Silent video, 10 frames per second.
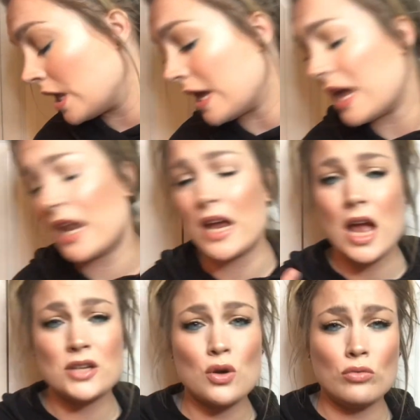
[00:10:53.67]
And
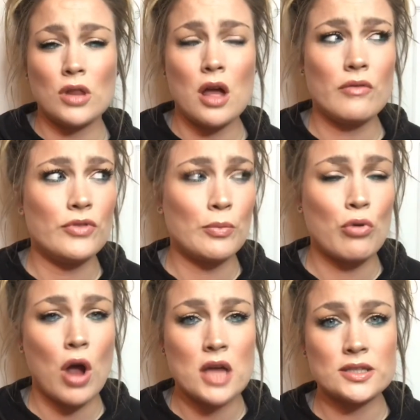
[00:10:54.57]
I don't love the
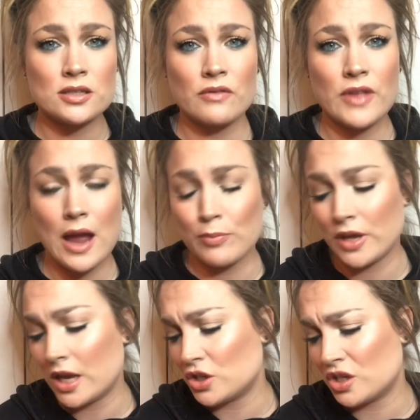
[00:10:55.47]
process of the
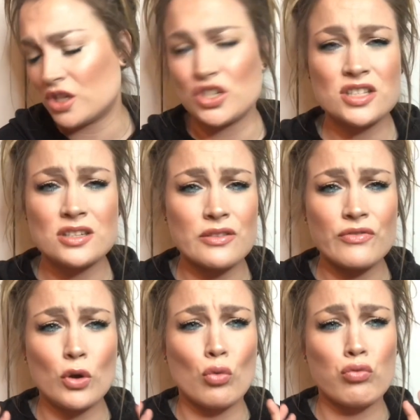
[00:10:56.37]
application. It just doesn't
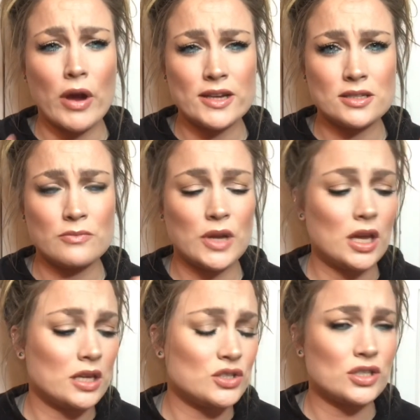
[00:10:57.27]
feel right to
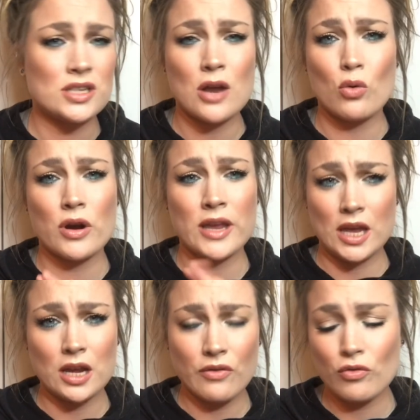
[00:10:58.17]
me. It's just not
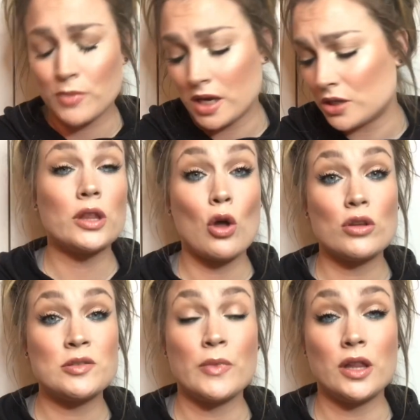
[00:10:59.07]
organic for me. So
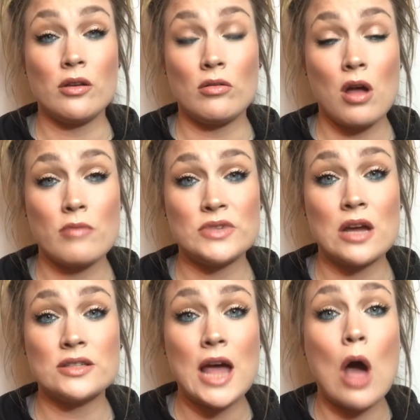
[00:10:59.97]
ultimately, it'll come
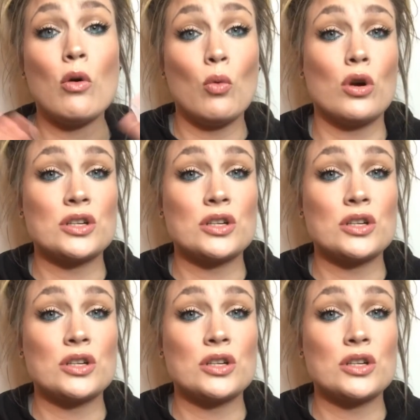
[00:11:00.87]
down to how it works